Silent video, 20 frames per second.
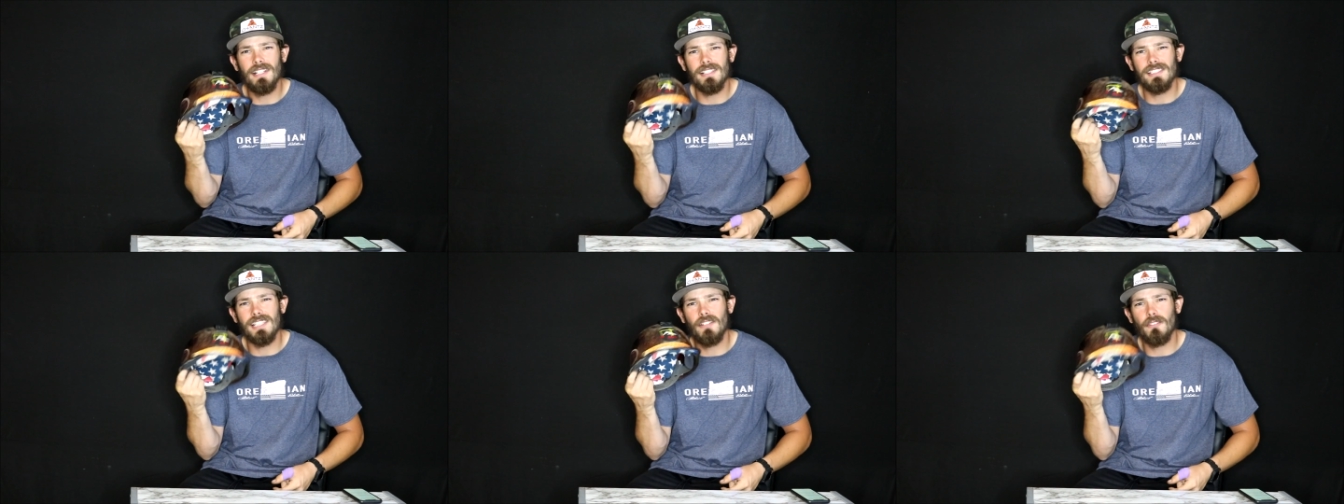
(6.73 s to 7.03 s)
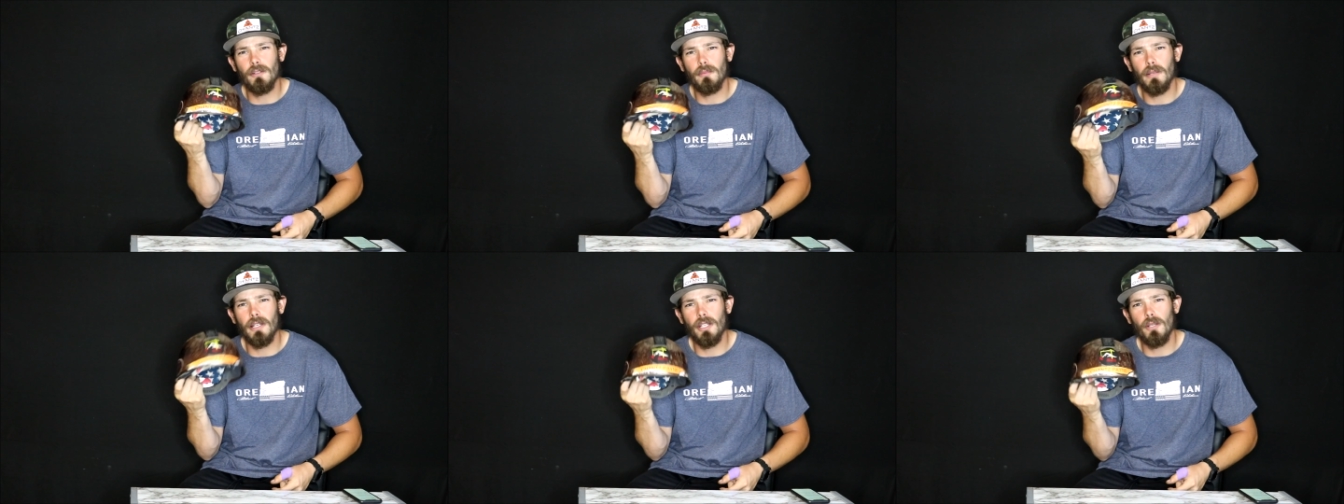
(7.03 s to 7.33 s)
does
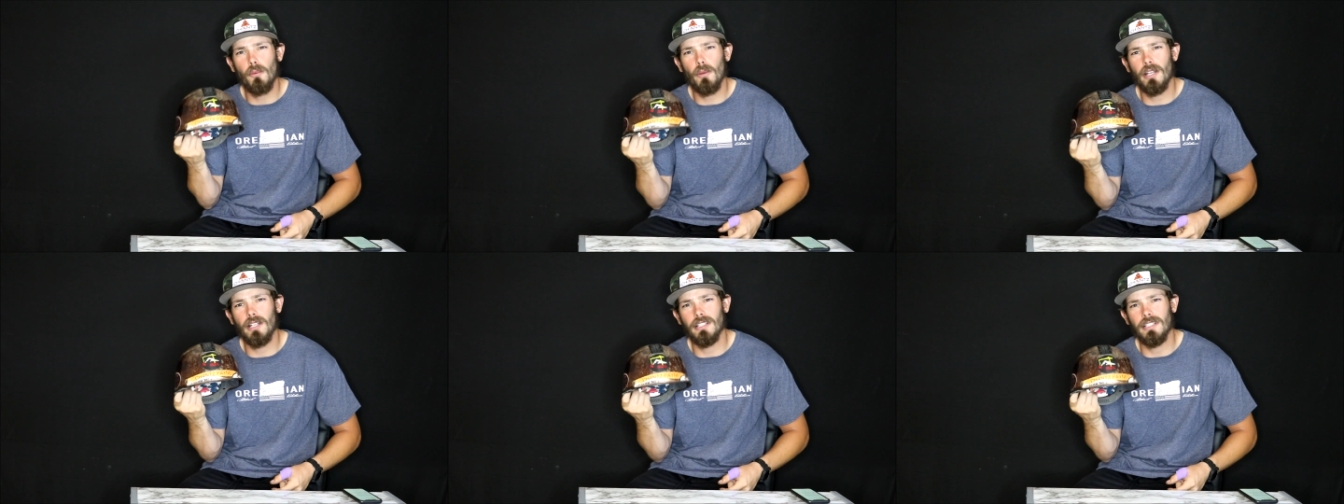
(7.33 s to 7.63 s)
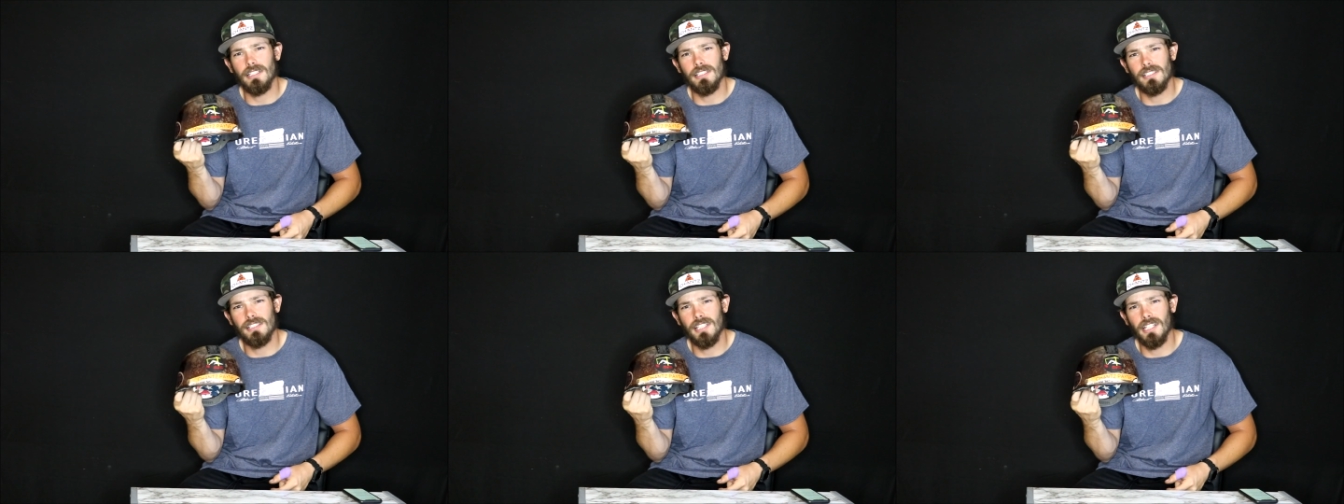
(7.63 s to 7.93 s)
everybody
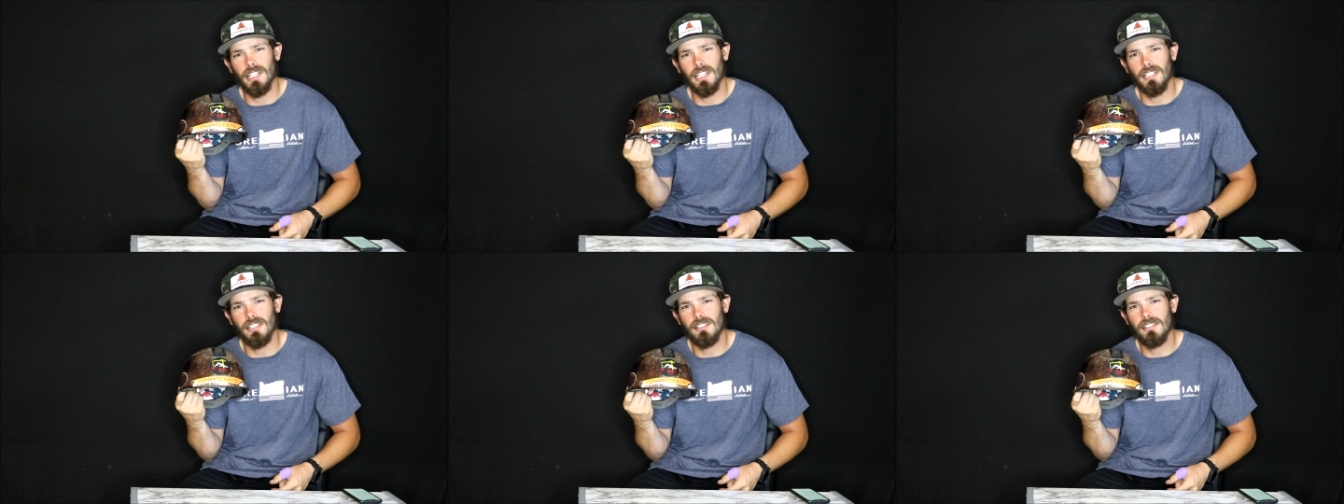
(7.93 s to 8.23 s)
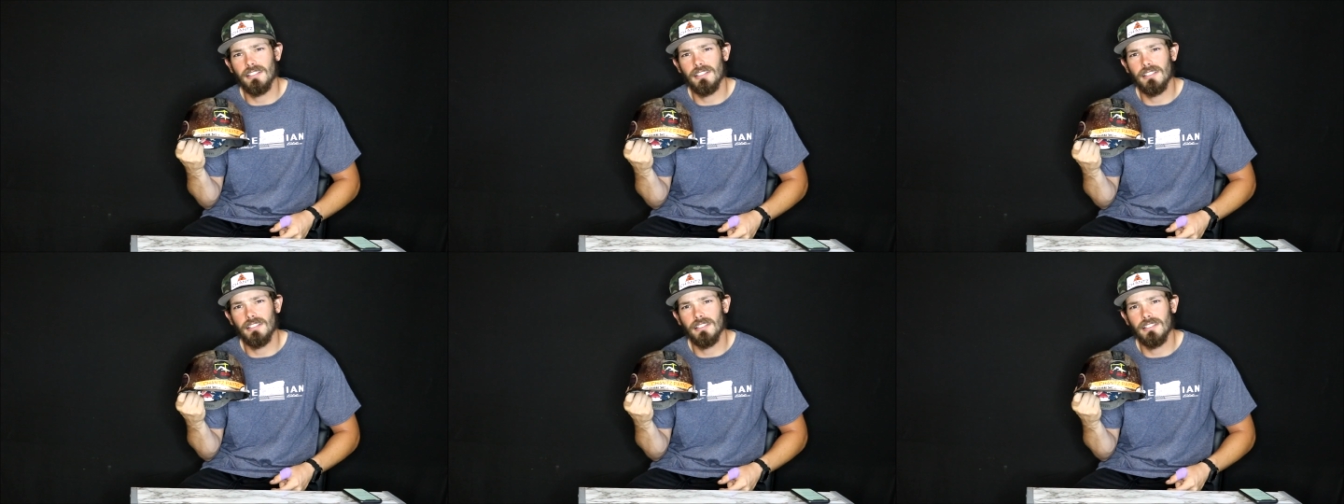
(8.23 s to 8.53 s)
wear these
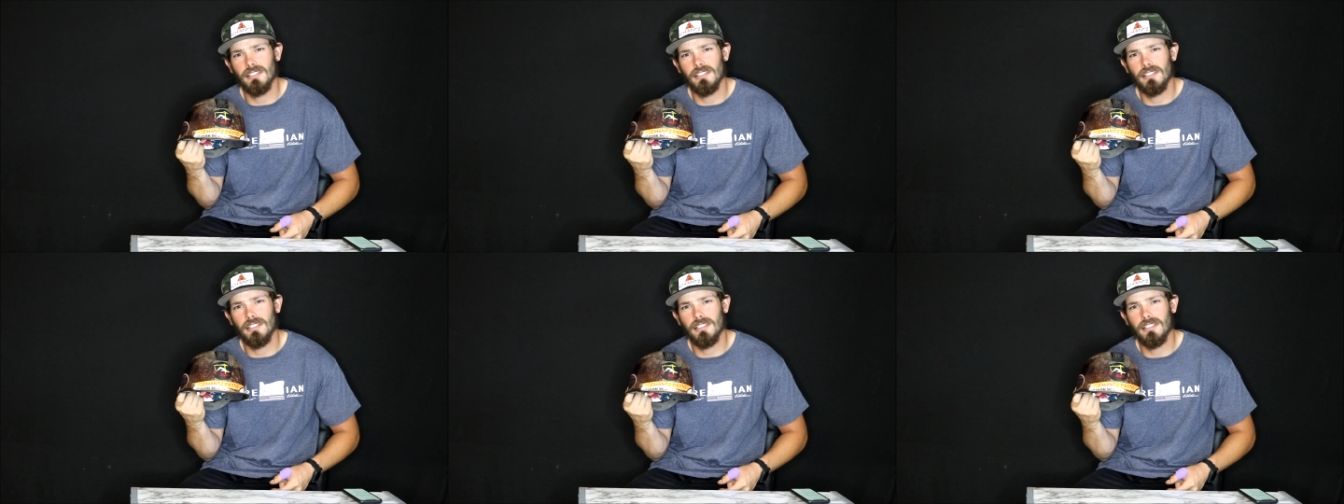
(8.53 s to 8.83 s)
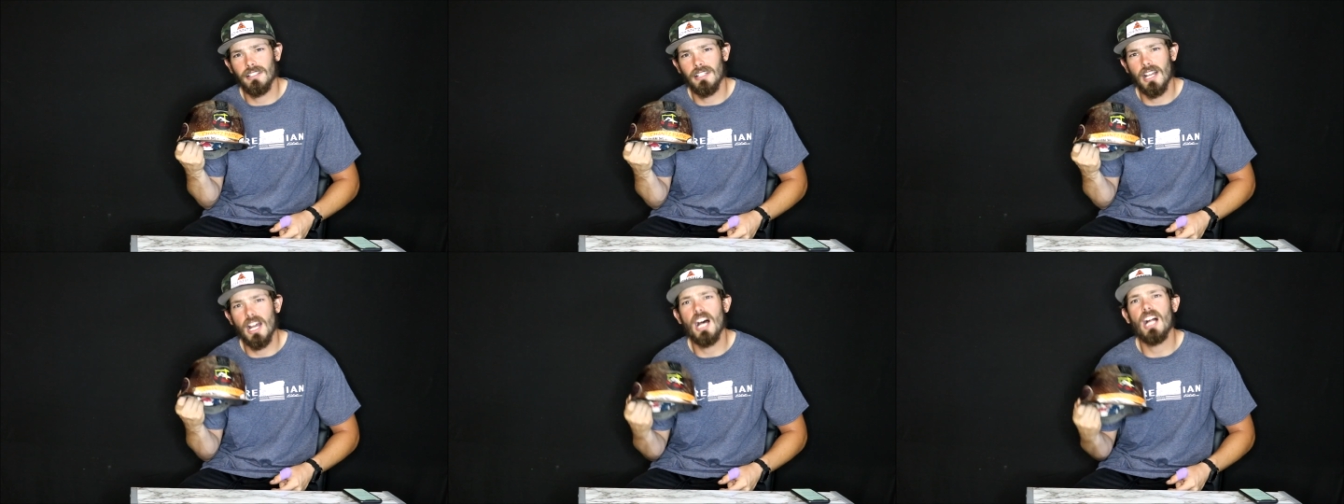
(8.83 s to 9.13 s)
things?
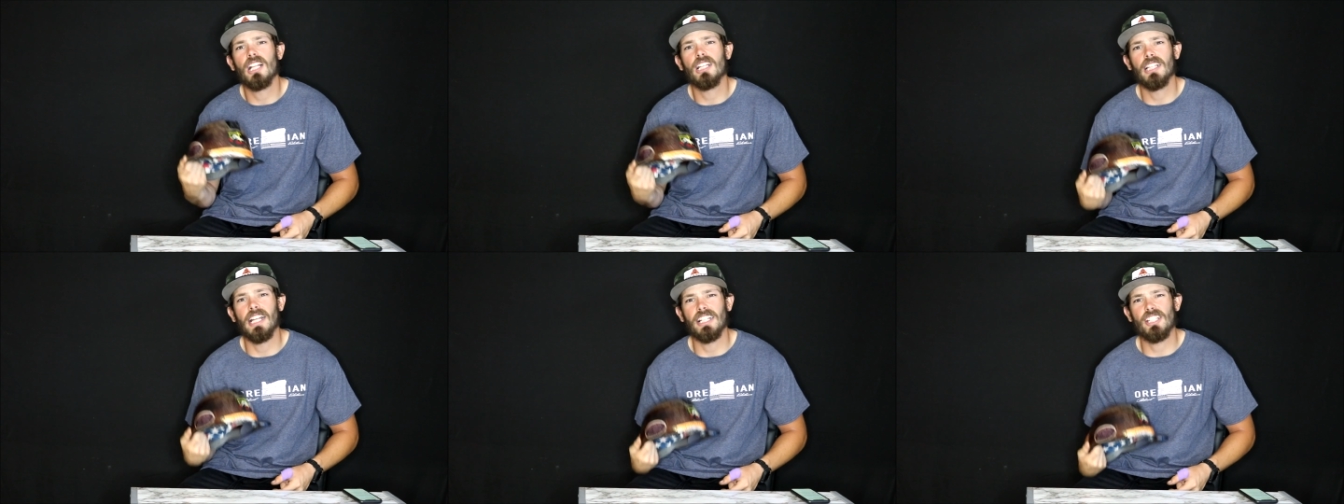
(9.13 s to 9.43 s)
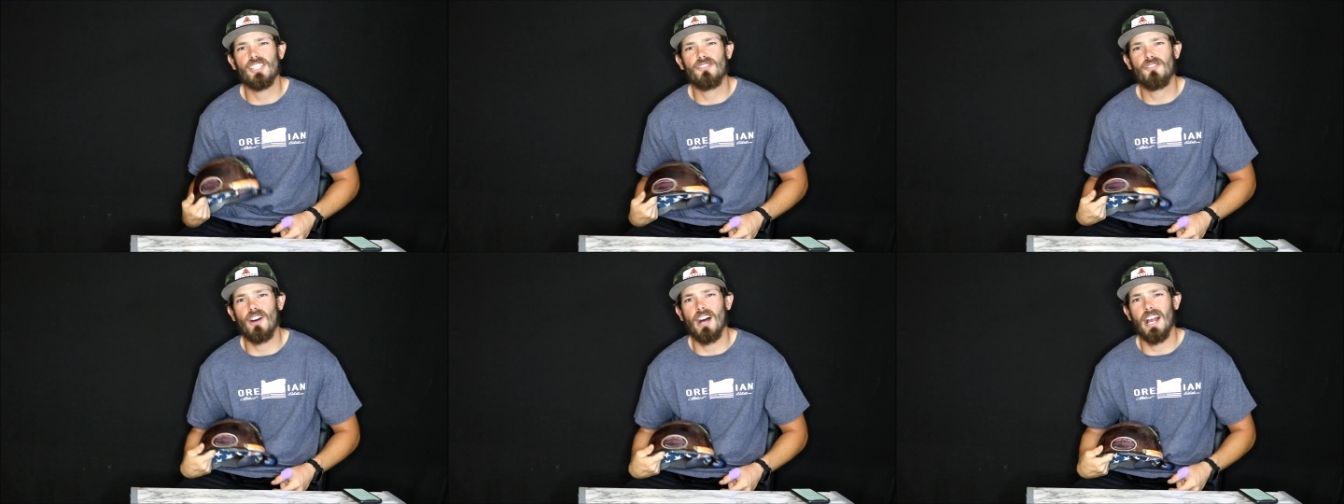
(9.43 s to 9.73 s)

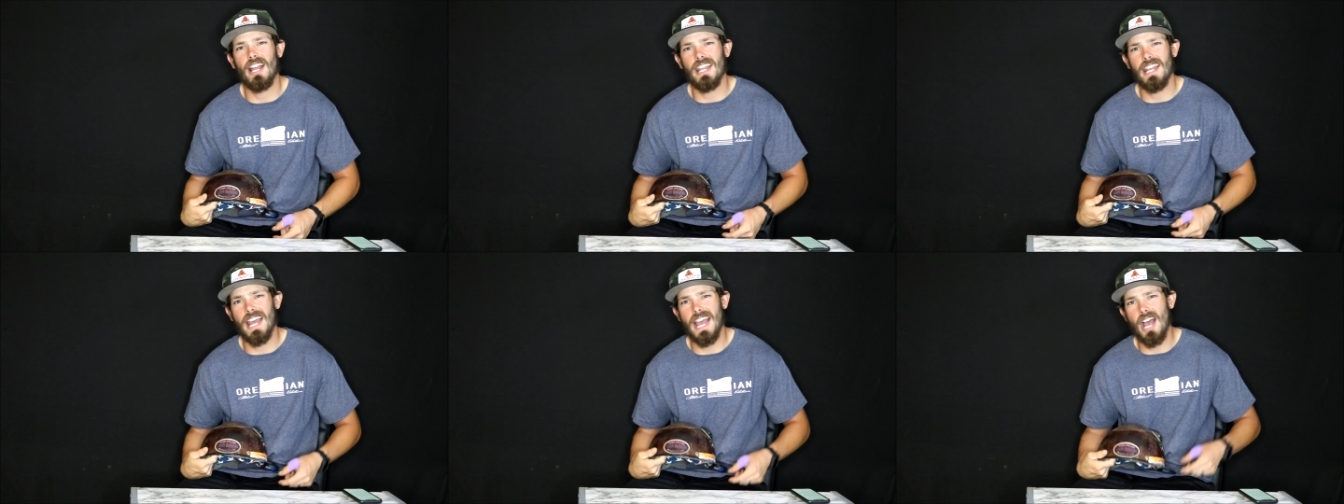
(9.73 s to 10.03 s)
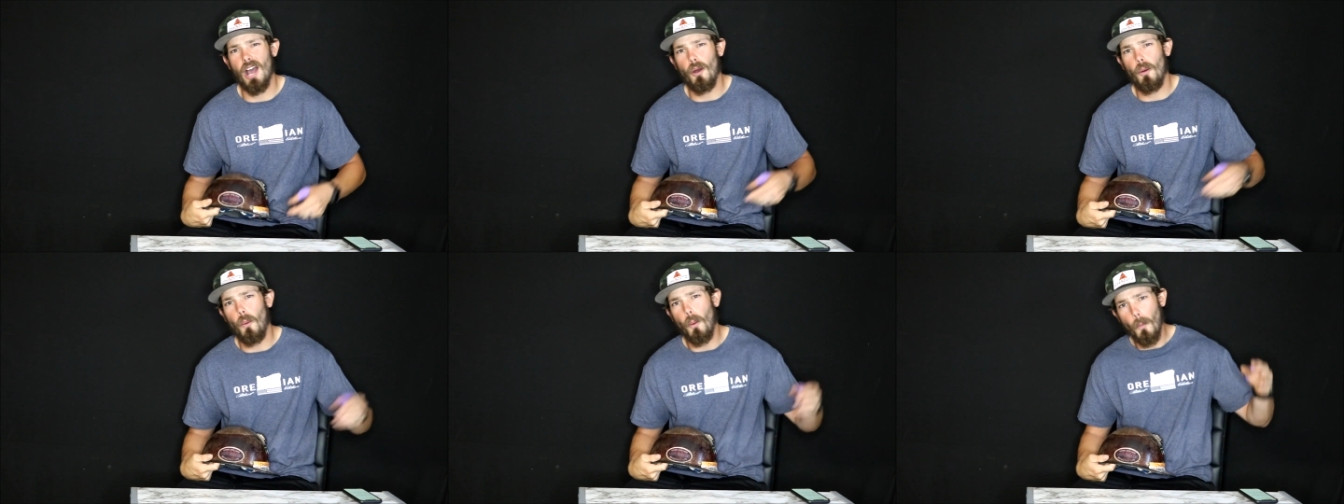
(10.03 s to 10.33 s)
Let's find out.